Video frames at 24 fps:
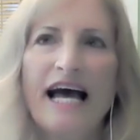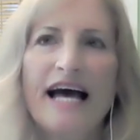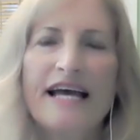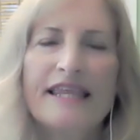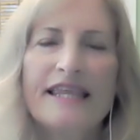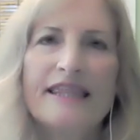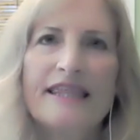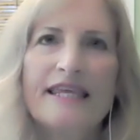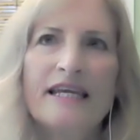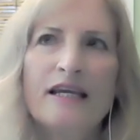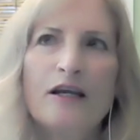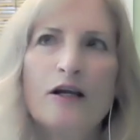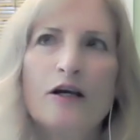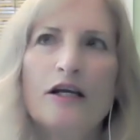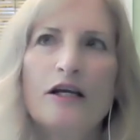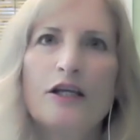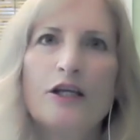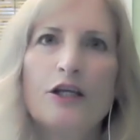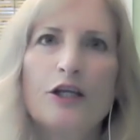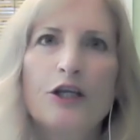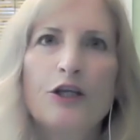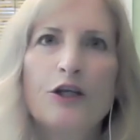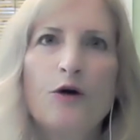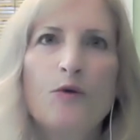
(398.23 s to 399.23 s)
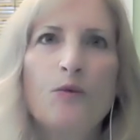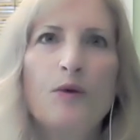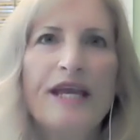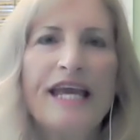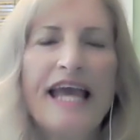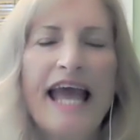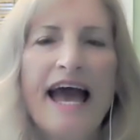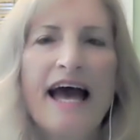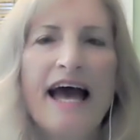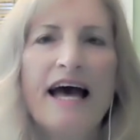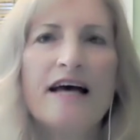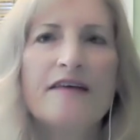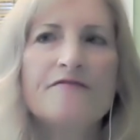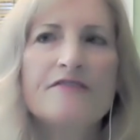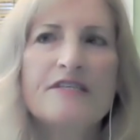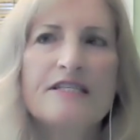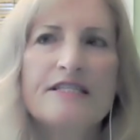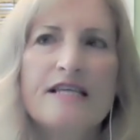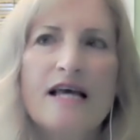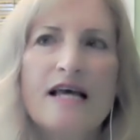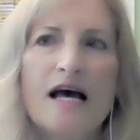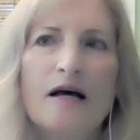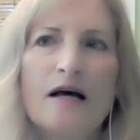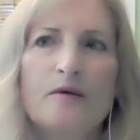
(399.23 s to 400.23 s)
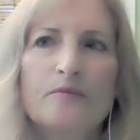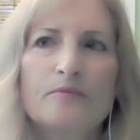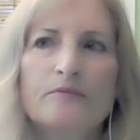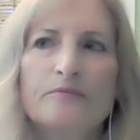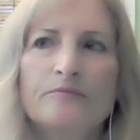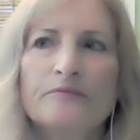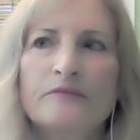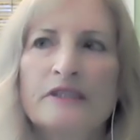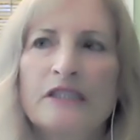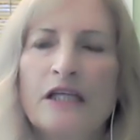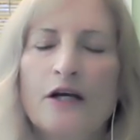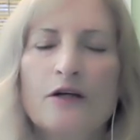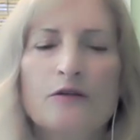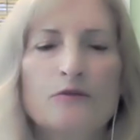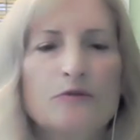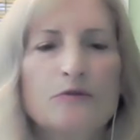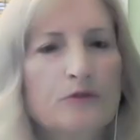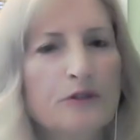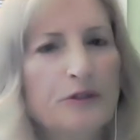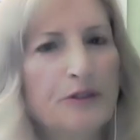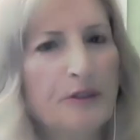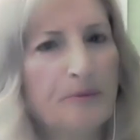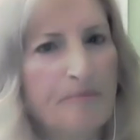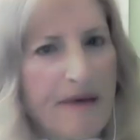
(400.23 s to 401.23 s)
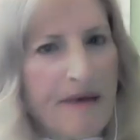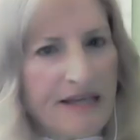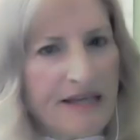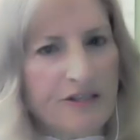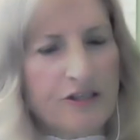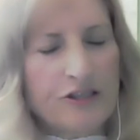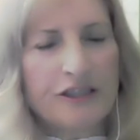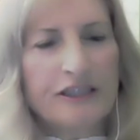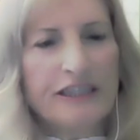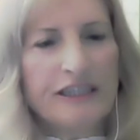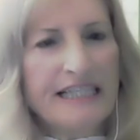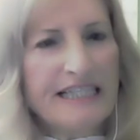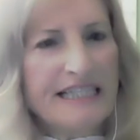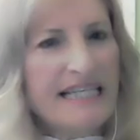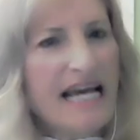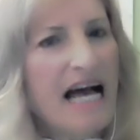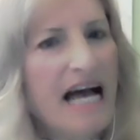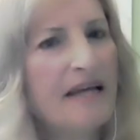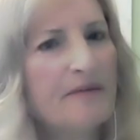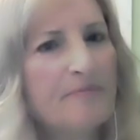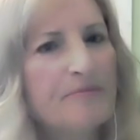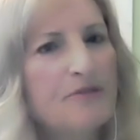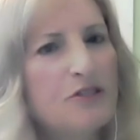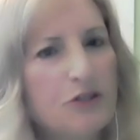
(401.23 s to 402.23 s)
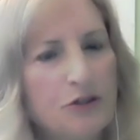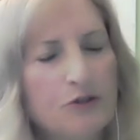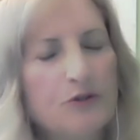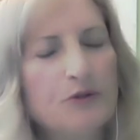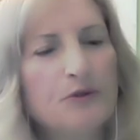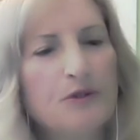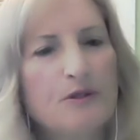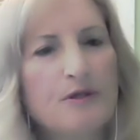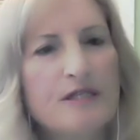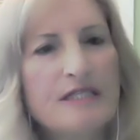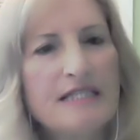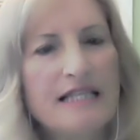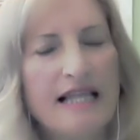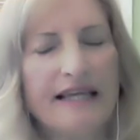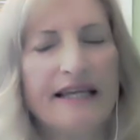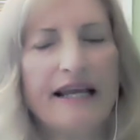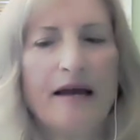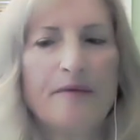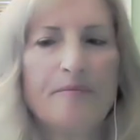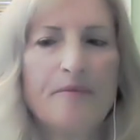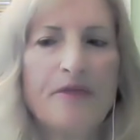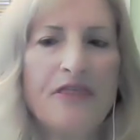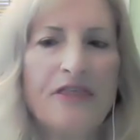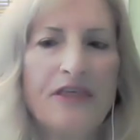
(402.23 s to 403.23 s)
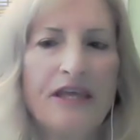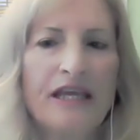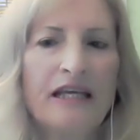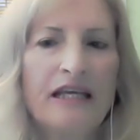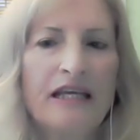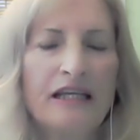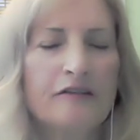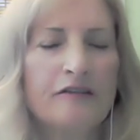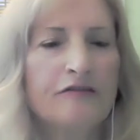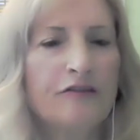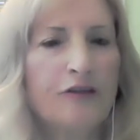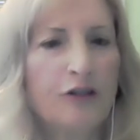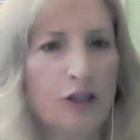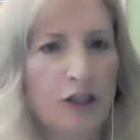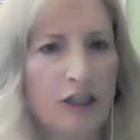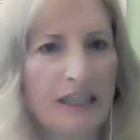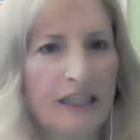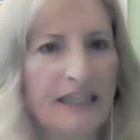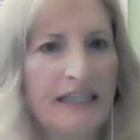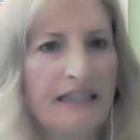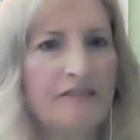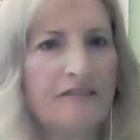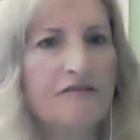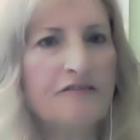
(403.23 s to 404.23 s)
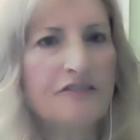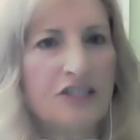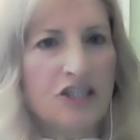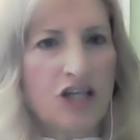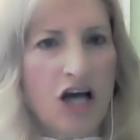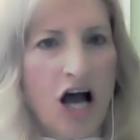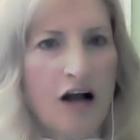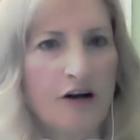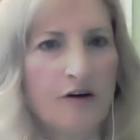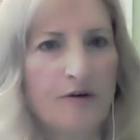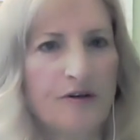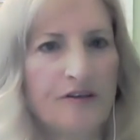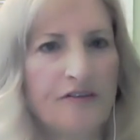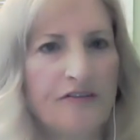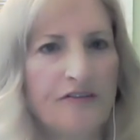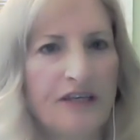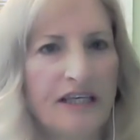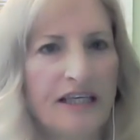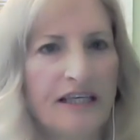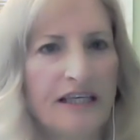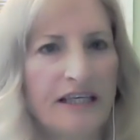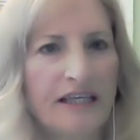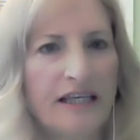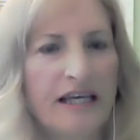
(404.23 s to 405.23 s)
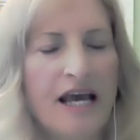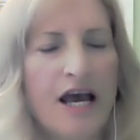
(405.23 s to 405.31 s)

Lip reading: I think, we have some rudimentary type tools, like I'm thinking of Kirlian photography,